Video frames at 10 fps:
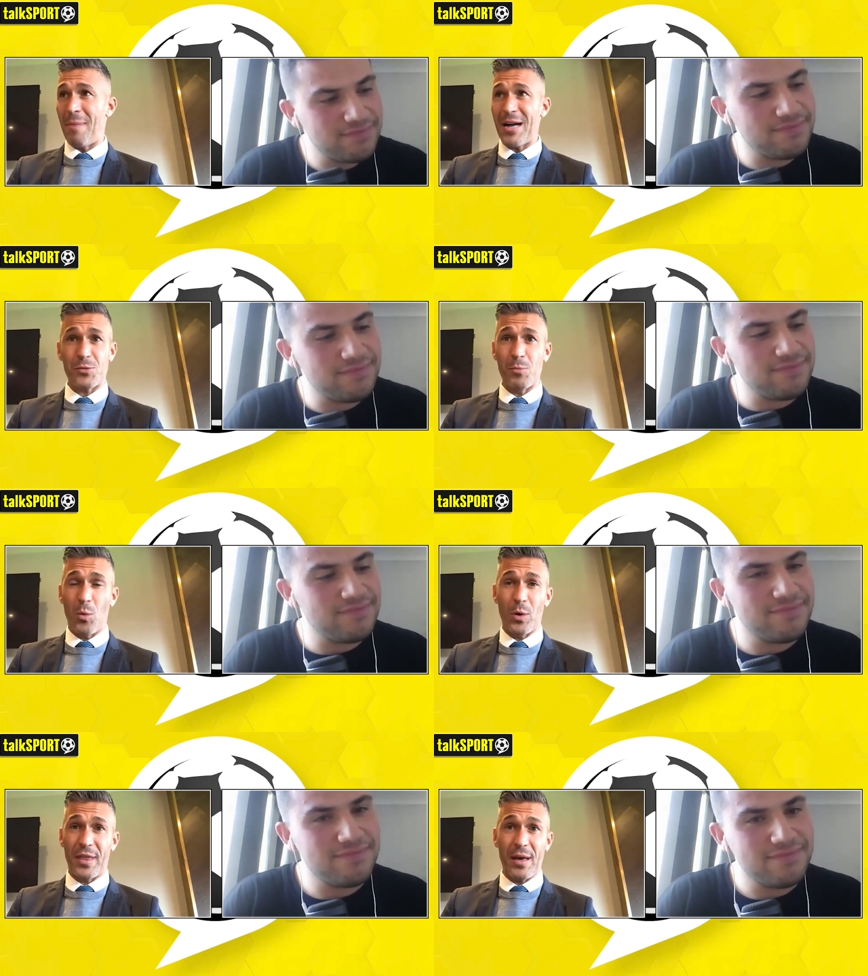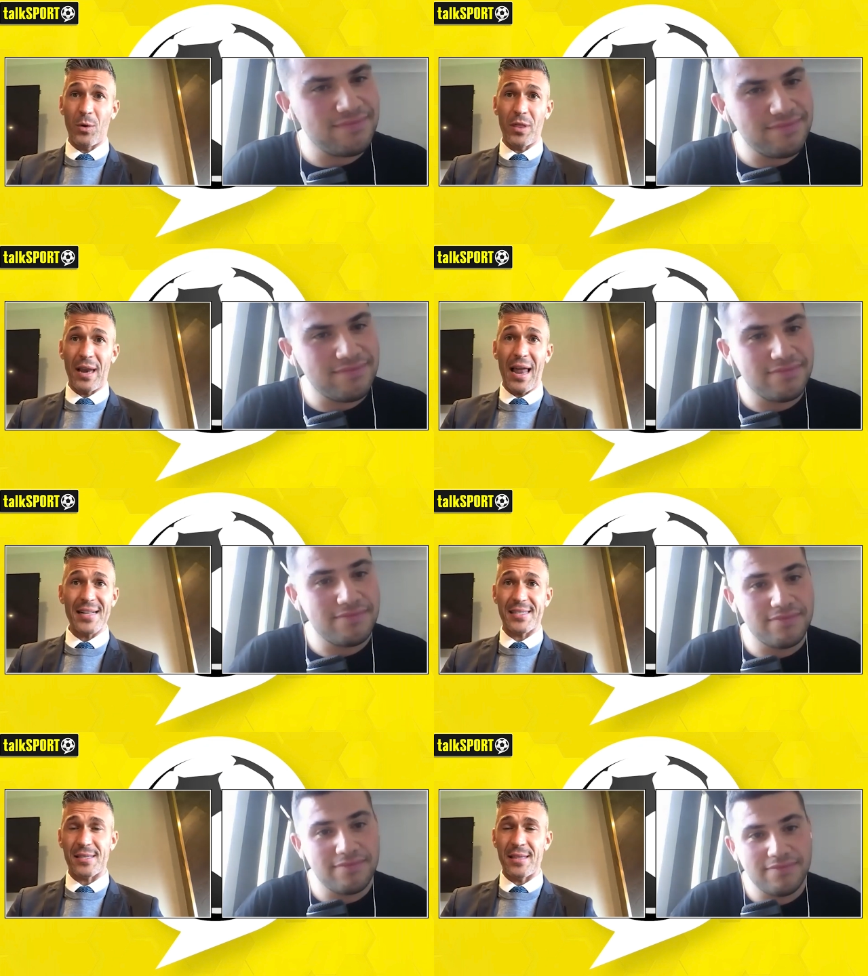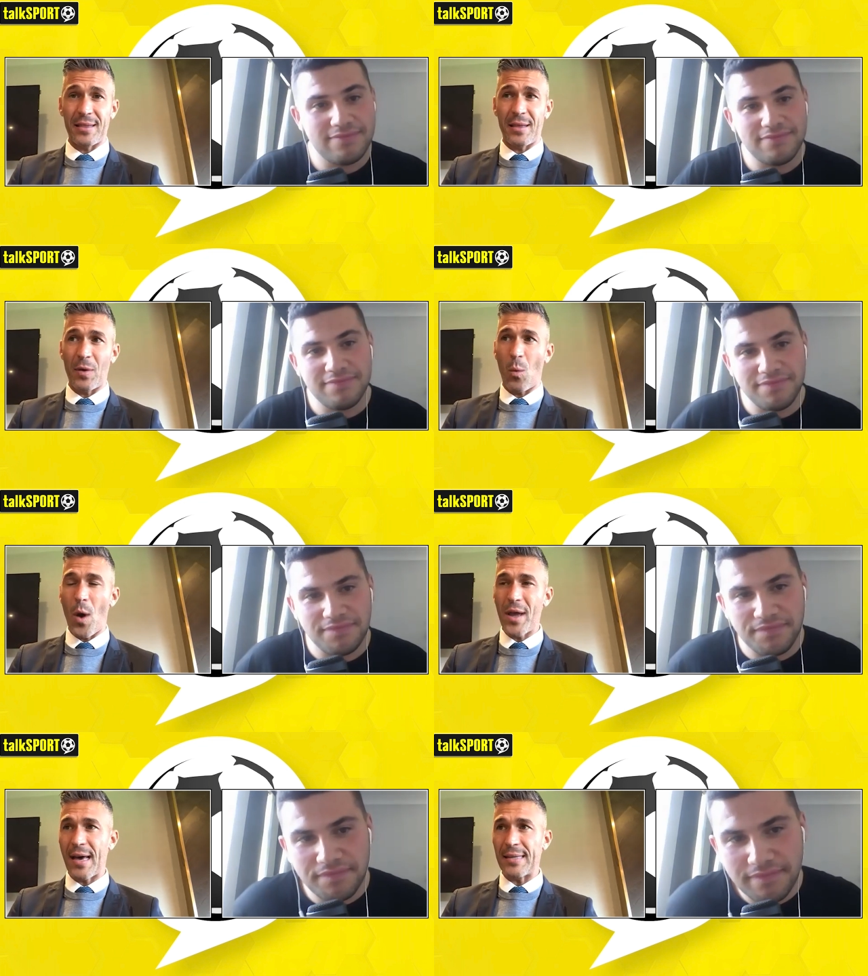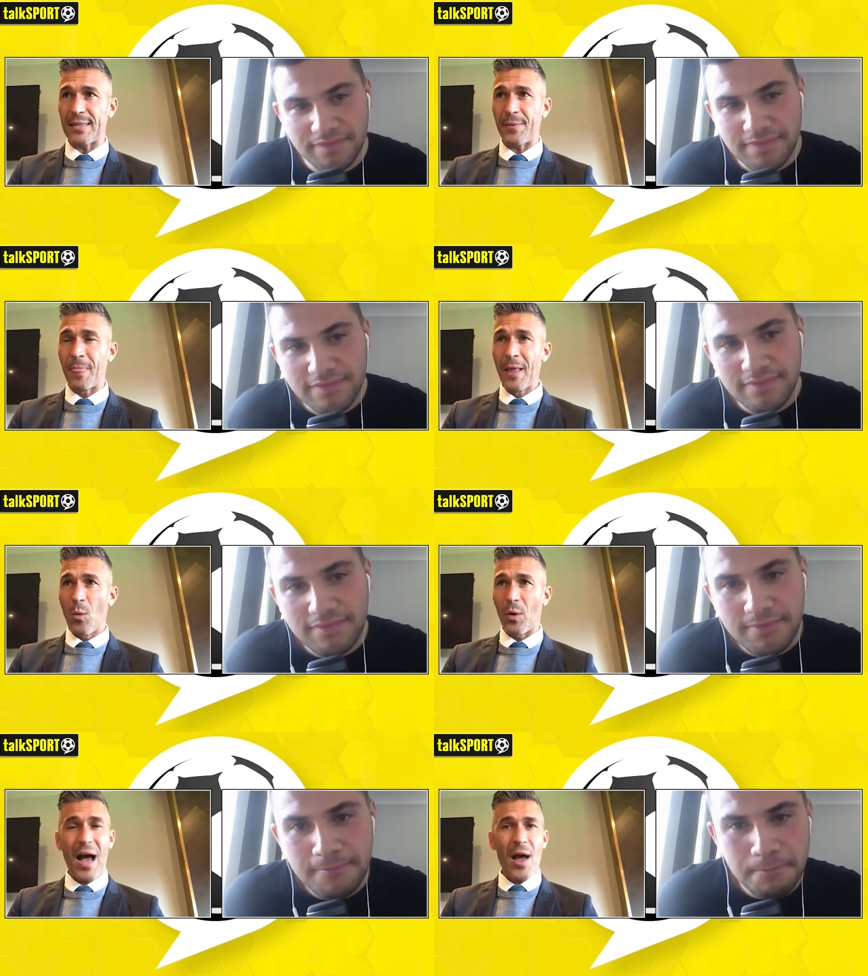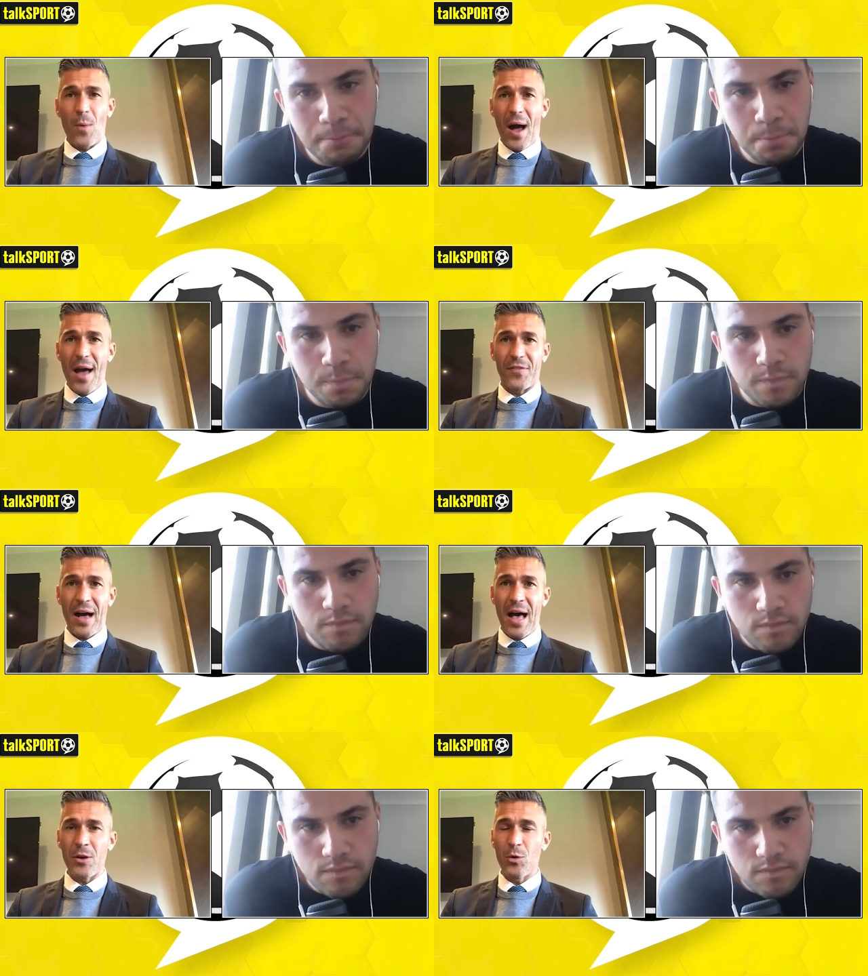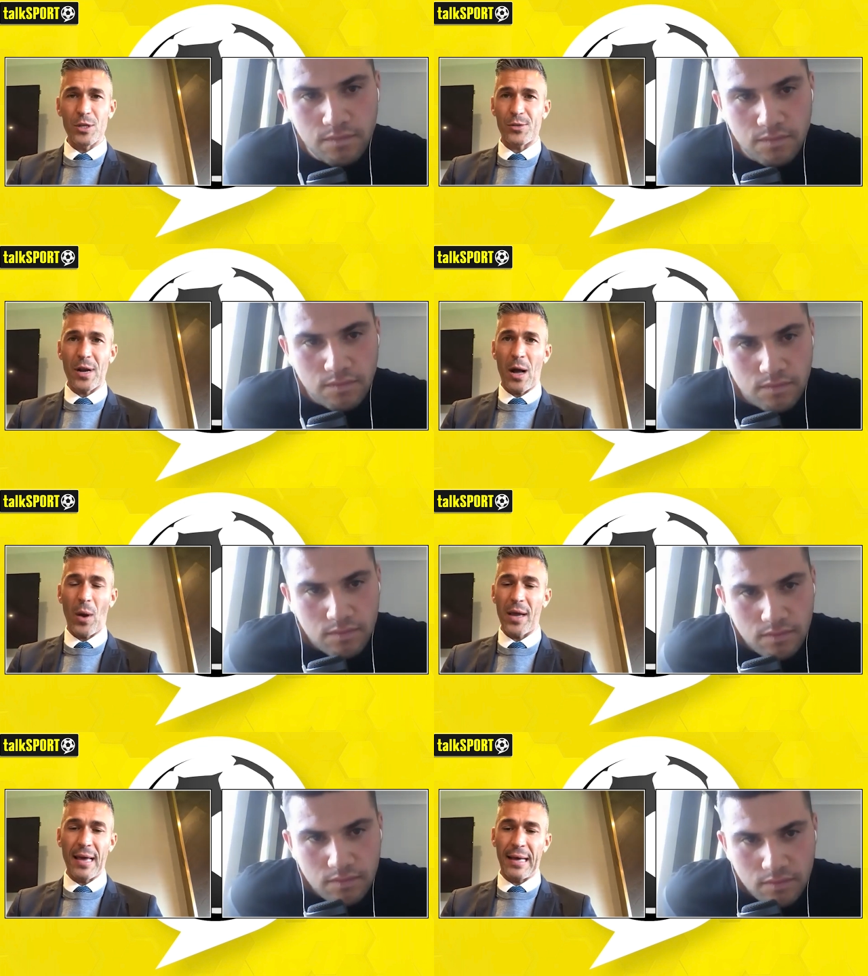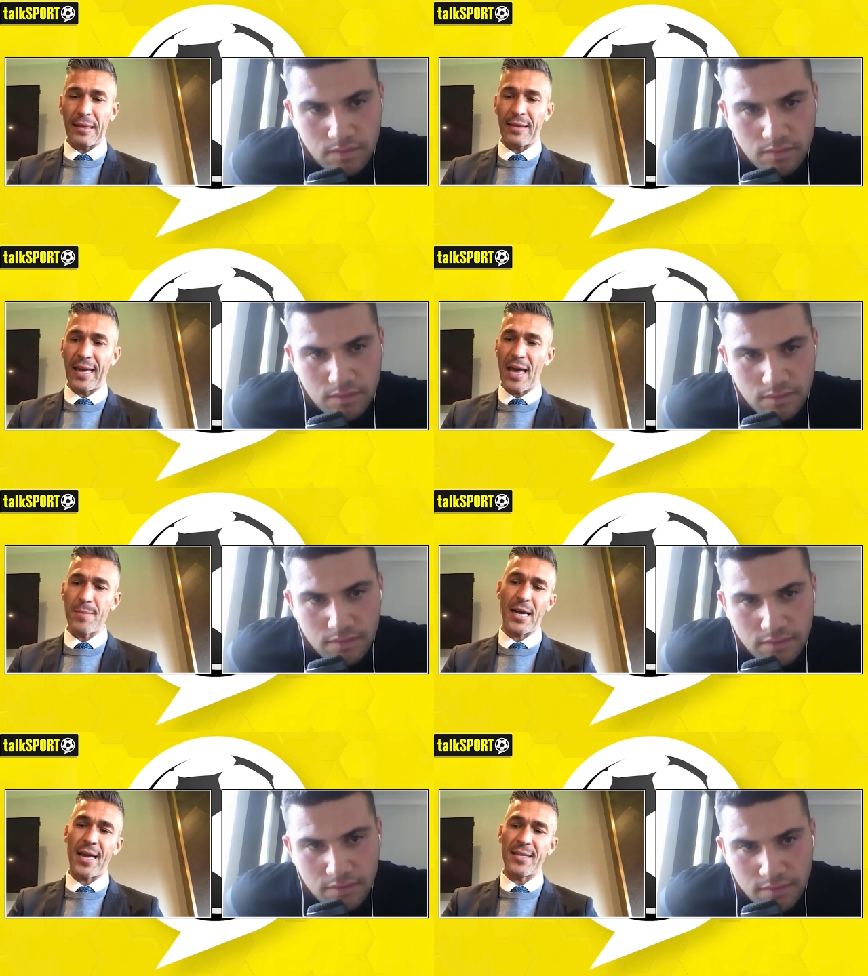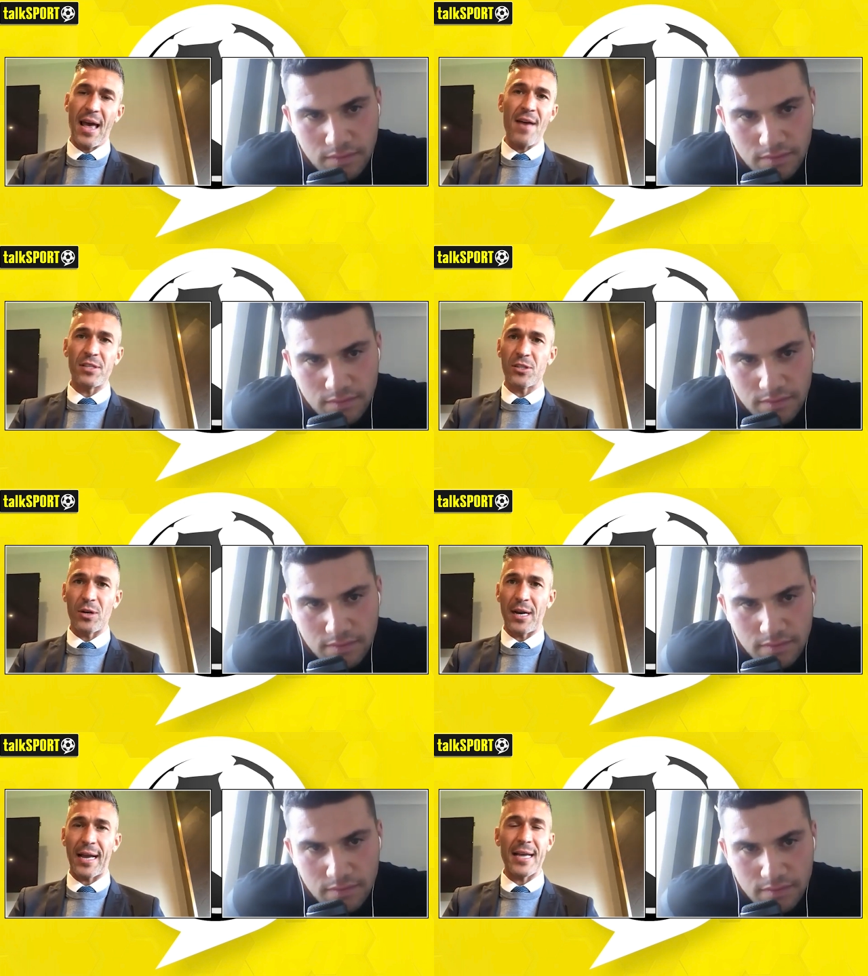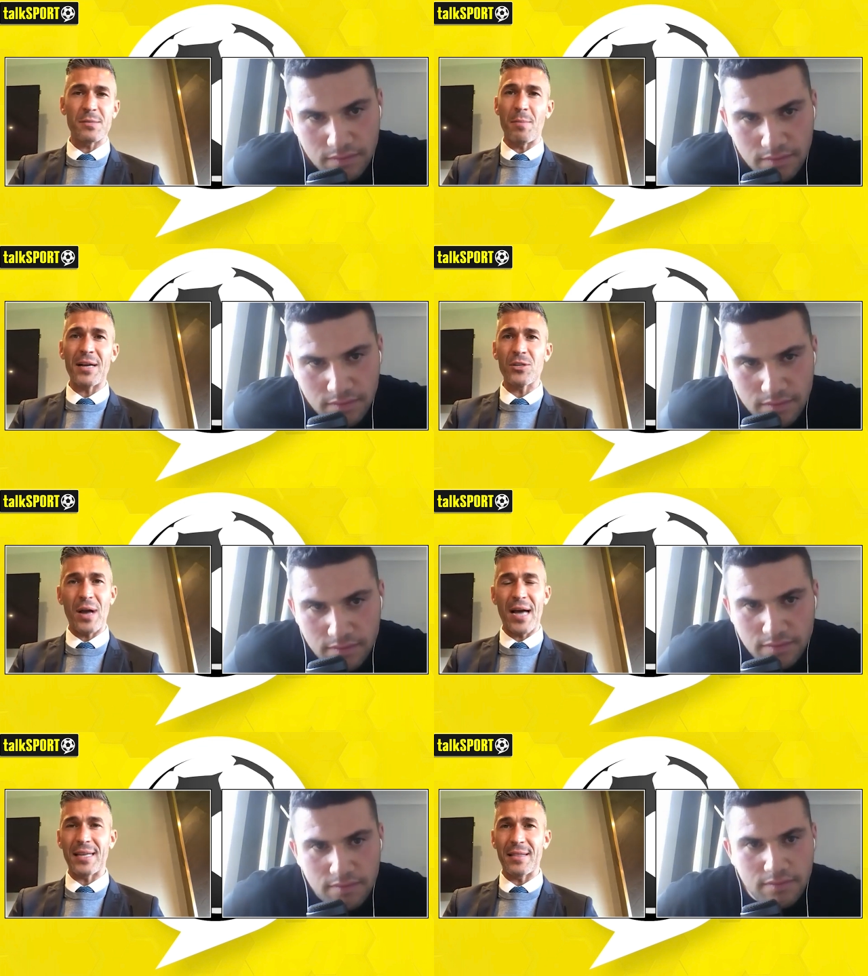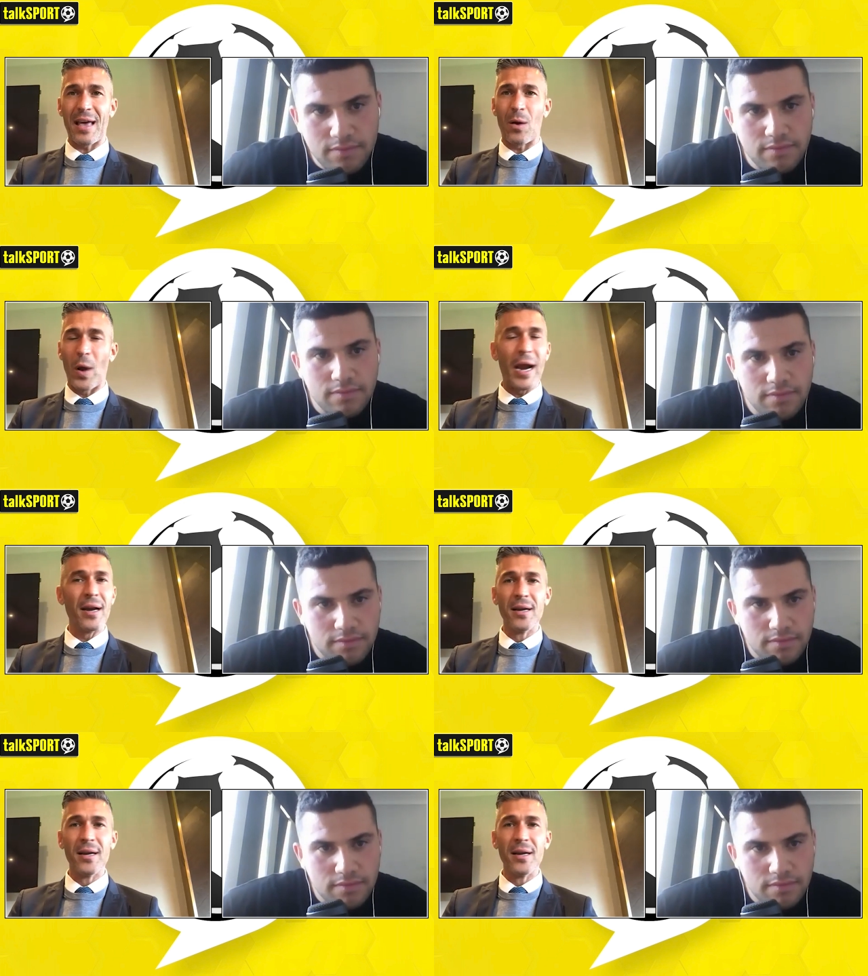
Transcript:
Speaker 1: much more with the with the lads, the, the, the way that the, um, when I arrived, I knew straight away that the games against Everton and against Man United, they were